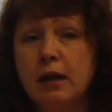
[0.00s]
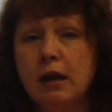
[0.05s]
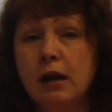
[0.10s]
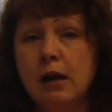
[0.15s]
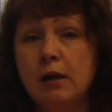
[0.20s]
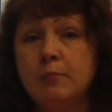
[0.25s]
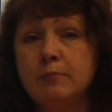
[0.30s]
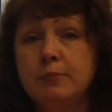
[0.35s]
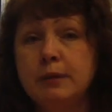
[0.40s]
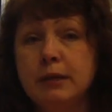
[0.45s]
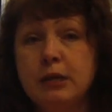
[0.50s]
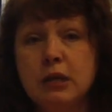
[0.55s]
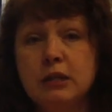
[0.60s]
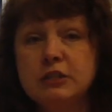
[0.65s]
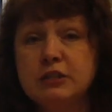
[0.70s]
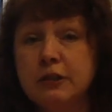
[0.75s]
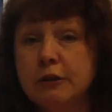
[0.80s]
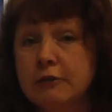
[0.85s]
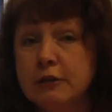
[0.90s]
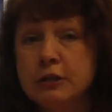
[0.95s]
Um,
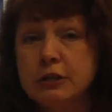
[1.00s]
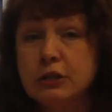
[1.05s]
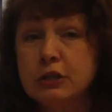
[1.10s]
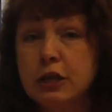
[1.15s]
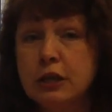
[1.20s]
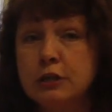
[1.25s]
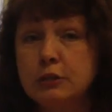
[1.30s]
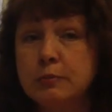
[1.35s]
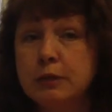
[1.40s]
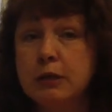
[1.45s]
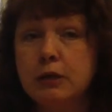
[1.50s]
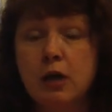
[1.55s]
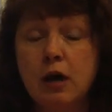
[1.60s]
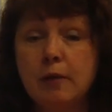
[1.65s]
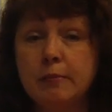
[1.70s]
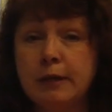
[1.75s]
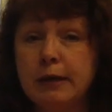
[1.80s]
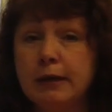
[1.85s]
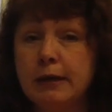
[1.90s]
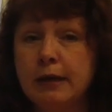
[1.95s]
because there is judgment
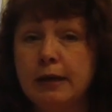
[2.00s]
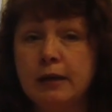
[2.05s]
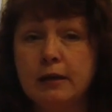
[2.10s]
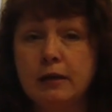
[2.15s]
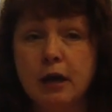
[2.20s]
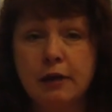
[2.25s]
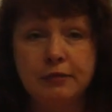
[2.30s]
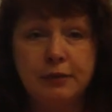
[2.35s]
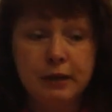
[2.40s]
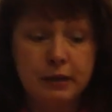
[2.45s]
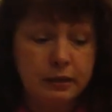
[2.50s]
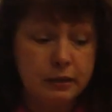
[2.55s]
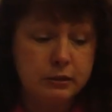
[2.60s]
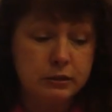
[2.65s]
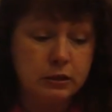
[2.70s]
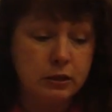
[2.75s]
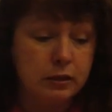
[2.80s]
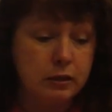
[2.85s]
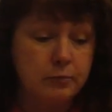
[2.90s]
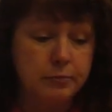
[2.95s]
coming and nothing
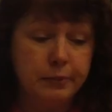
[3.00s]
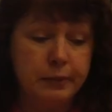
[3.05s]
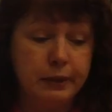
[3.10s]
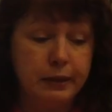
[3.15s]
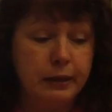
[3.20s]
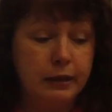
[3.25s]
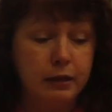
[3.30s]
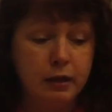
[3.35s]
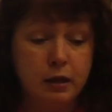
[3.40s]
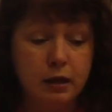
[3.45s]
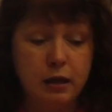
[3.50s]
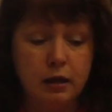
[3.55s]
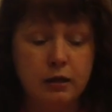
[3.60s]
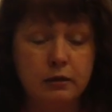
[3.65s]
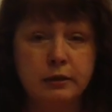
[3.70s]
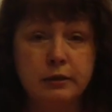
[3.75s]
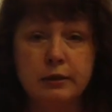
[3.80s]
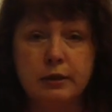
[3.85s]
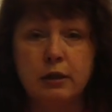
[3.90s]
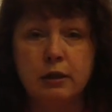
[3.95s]
is going to be,
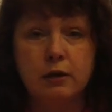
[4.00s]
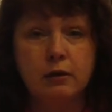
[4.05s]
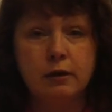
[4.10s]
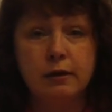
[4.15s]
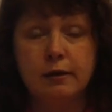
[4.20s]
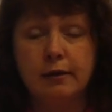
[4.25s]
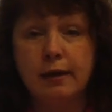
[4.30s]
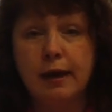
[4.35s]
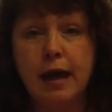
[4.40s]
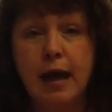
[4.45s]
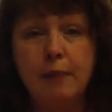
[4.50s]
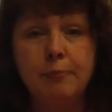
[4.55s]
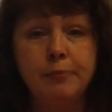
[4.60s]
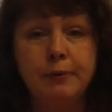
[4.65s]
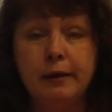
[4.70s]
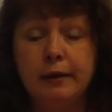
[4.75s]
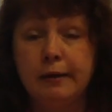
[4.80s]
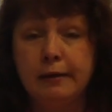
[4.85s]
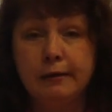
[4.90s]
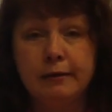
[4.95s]
uh, you know,
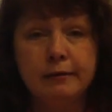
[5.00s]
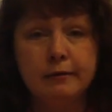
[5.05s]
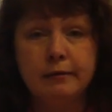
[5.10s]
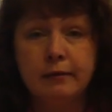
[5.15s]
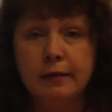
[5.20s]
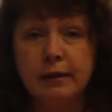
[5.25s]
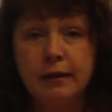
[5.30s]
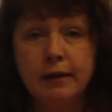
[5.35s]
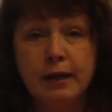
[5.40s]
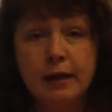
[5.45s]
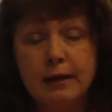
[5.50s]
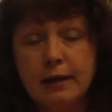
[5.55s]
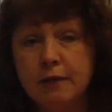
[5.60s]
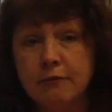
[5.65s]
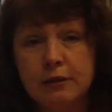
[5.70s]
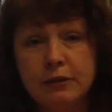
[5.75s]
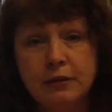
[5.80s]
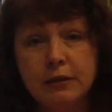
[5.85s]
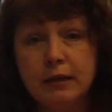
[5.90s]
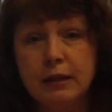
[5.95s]
happy and, and
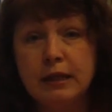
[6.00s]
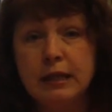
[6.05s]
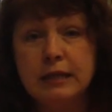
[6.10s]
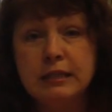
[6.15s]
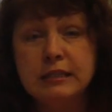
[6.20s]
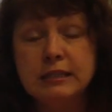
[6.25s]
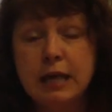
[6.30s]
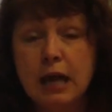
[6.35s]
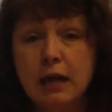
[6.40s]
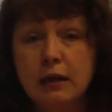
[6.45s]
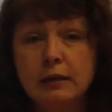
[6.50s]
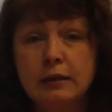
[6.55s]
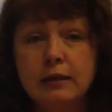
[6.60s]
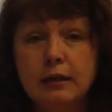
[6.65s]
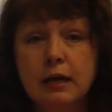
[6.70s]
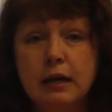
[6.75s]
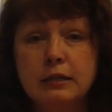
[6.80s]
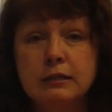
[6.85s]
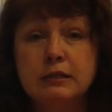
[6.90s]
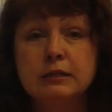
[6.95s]
everything. He's
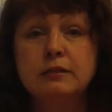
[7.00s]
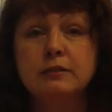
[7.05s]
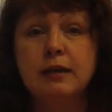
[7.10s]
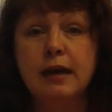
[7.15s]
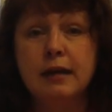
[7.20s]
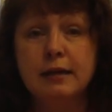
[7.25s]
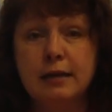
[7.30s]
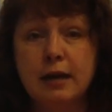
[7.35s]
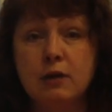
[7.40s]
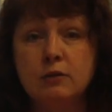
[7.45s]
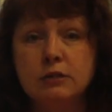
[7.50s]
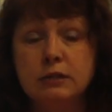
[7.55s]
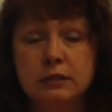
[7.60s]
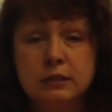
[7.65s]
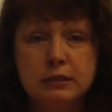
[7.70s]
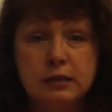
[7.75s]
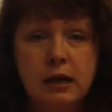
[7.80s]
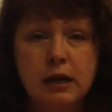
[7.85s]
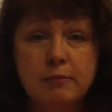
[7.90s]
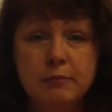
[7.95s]
telling us that
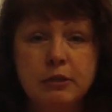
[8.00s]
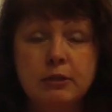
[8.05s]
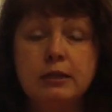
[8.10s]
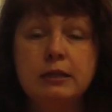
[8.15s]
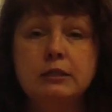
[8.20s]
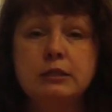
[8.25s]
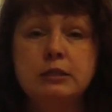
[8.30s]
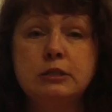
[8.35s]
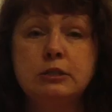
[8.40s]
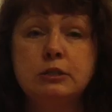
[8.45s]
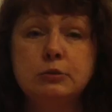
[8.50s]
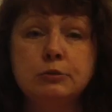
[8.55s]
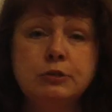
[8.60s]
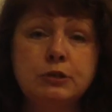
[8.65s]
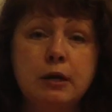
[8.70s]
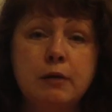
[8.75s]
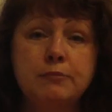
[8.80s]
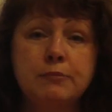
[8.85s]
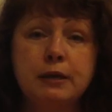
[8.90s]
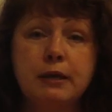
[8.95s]
now's the time you need to do
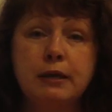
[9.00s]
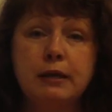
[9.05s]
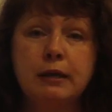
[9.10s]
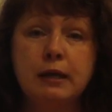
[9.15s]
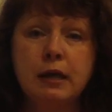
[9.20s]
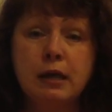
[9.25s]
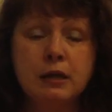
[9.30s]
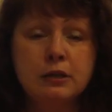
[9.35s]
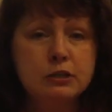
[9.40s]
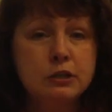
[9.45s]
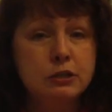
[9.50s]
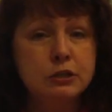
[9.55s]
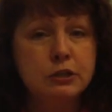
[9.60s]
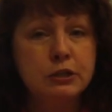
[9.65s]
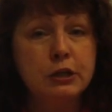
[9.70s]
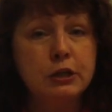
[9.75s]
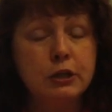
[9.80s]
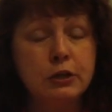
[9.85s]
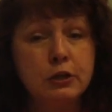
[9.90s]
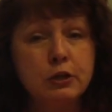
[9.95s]
something to
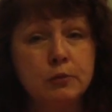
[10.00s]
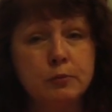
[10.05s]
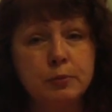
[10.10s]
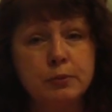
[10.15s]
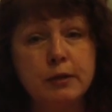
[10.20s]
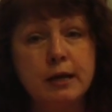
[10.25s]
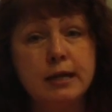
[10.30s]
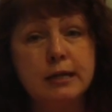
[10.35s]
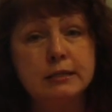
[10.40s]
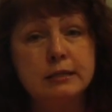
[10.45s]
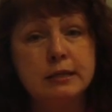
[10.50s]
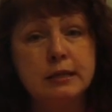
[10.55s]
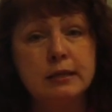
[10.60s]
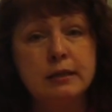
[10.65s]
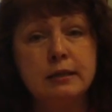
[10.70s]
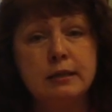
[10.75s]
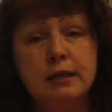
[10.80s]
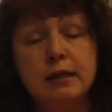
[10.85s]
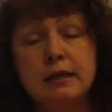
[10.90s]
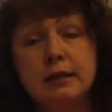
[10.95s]
secure your place
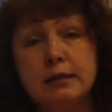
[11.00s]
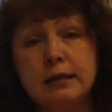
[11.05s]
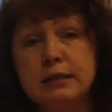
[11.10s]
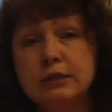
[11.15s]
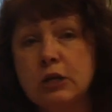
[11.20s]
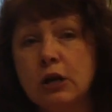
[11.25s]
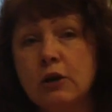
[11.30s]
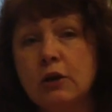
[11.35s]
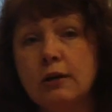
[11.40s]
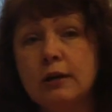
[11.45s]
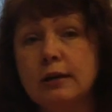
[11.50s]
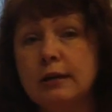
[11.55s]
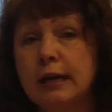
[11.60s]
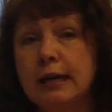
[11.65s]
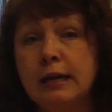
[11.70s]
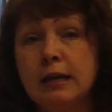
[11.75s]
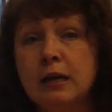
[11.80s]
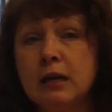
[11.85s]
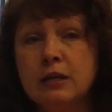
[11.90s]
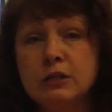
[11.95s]
in, in
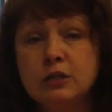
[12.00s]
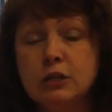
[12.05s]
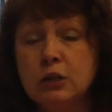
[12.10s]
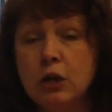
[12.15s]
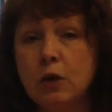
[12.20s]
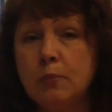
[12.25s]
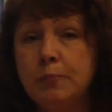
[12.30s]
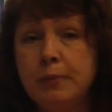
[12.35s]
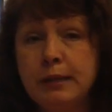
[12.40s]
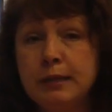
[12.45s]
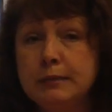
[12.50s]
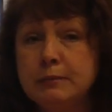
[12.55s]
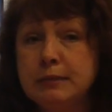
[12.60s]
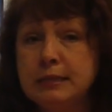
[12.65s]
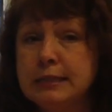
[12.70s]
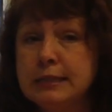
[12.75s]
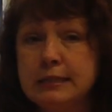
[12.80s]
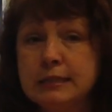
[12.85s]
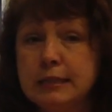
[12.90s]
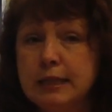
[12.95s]
eternity. So don't be
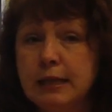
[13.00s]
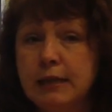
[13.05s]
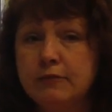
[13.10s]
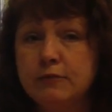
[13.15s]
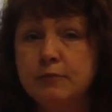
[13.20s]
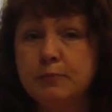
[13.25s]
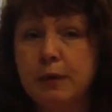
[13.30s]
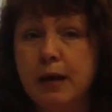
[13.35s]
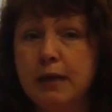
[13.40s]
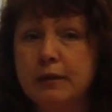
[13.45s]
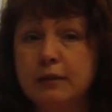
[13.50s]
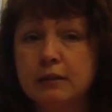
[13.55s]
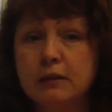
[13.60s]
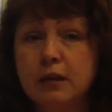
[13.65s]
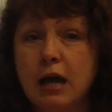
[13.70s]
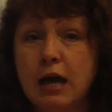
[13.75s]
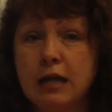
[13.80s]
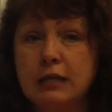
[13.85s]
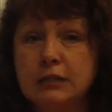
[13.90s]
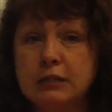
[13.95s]
deceived by the
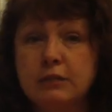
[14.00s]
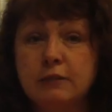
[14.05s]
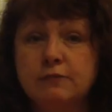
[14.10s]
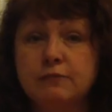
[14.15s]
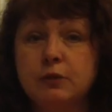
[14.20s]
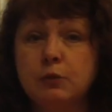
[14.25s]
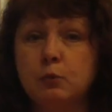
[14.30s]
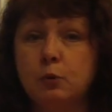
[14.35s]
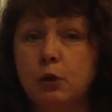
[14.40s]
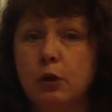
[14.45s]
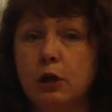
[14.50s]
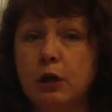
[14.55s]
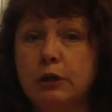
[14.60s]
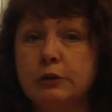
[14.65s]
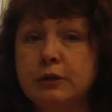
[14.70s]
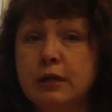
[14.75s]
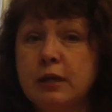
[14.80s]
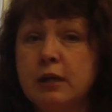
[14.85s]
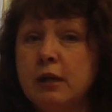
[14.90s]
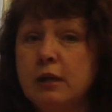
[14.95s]
lies of the
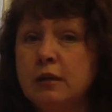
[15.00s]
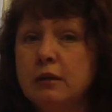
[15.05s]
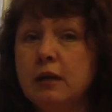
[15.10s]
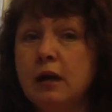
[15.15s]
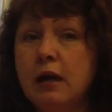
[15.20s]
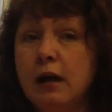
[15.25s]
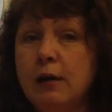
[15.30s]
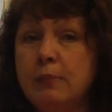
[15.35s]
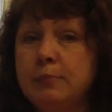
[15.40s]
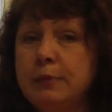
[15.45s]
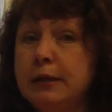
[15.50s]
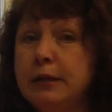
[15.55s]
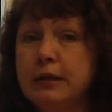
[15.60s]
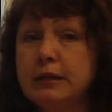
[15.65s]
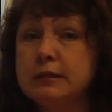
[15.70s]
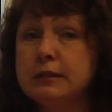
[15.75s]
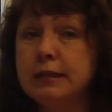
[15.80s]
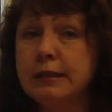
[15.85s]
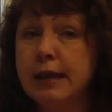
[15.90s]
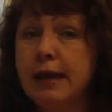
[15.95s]
world. Uh,
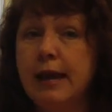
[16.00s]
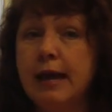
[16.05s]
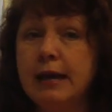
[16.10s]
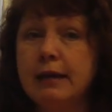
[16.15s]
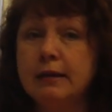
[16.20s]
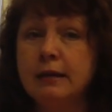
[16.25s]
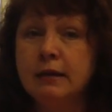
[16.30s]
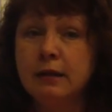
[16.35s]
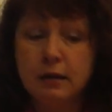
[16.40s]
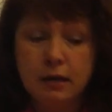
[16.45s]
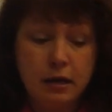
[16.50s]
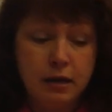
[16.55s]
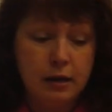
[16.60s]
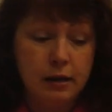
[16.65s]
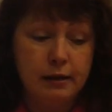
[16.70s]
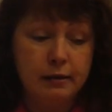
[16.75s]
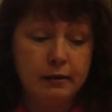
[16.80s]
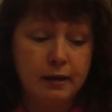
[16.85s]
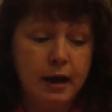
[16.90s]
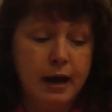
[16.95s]
because again,
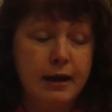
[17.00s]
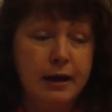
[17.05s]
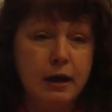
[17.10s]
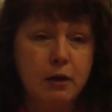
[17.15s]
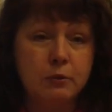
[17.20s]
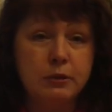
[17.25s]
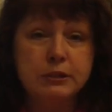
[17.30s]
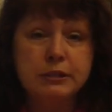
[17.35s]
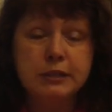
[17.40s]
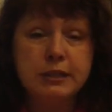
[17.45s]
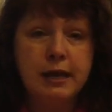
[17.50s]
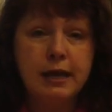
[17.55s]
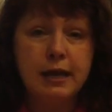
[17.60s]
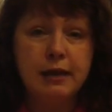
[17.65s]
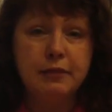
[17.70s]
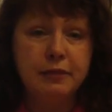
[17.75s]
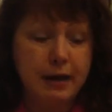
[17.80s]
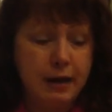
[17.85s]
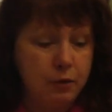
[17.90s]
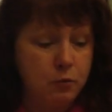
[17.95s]
uh, I always
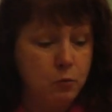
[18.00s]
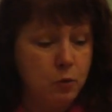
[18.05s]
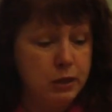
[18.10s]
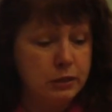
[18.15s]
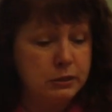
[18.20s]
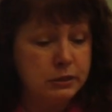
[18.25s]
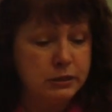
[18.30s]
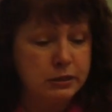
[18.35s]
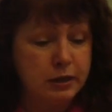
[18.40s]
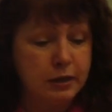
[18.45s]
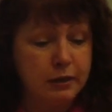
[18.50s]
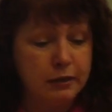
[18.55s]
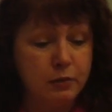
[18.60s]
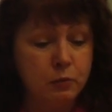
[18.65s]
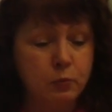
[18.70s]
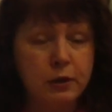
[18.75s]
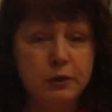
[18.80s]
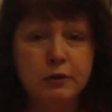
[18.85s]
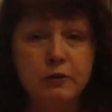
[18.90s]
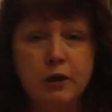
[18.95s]
say that once,
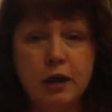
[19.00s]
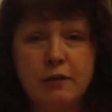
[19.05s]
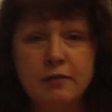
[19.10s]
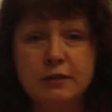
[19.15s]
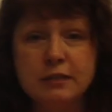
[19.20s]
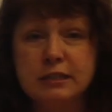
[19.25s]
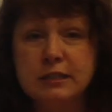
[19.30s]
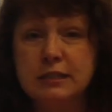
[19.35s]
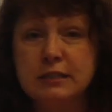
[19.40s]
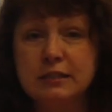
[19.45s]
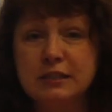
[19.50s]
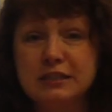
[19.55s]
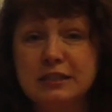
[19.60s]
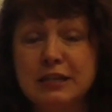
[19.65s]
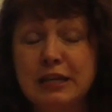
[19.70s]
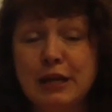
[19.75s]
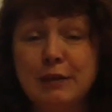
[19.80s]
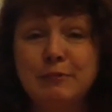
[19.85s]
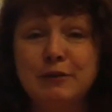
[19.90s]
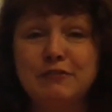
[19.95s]
uh, when you're on the, the
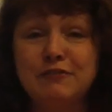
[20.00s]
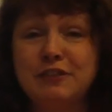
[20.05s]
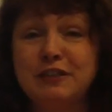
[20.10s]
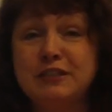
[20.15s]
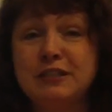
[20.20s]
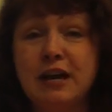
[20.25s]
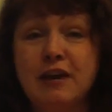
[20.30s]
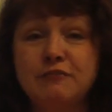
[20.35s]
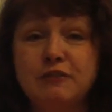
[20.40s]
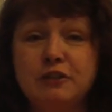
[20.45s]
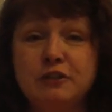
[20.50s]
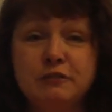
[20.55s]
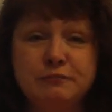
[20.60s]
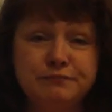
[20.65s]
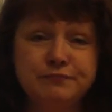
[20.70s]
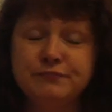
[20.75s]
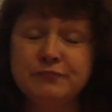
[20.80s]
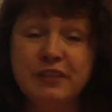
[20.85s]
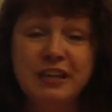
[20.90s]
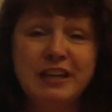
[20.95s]
team of the
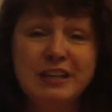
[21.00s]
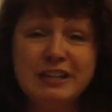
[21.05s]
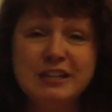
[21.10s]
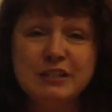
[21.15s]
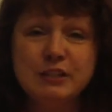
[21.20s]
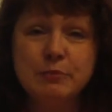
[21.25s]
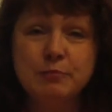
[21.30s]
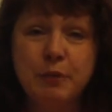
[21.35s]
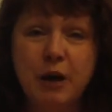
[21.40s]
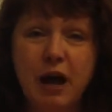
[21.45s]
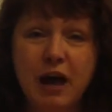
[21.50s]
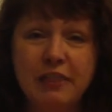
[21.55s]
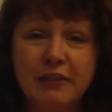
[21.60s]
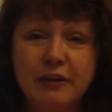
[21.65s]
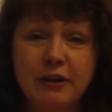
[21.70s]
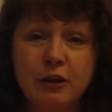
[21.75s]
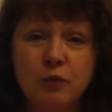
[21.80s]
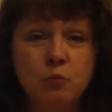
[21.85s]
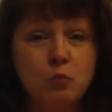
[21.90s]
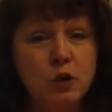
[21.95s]
devil, he doesn't
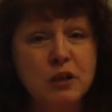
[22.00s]
bother you.